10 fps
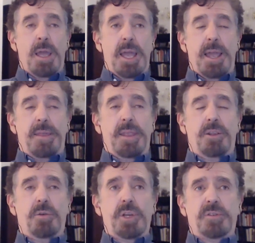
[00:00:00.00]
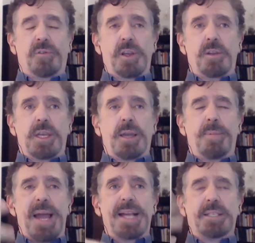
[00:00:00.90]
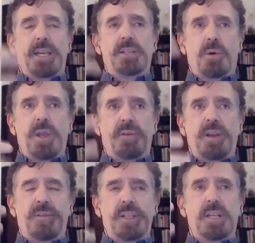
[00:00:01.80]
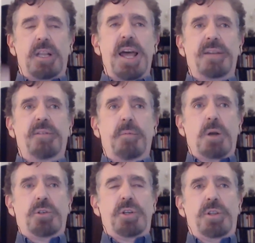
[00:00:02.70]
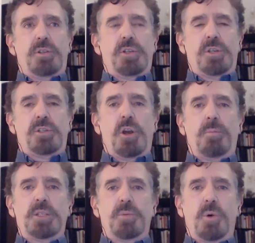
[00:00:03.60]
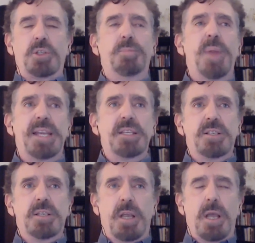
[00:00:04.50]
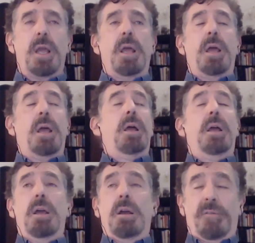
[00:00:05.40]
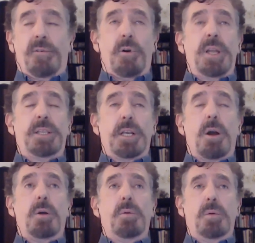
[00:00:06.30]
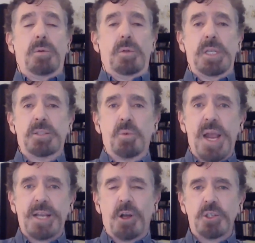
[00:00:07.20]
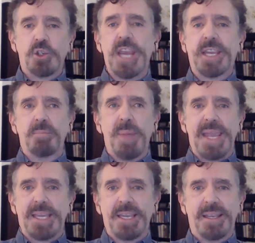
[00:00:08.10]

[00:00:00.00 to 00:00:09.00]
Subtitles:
And then you just feel the capacity. So even if it's a lot of emotion, there's just so much more space for it to go. It's what I call shake and bake.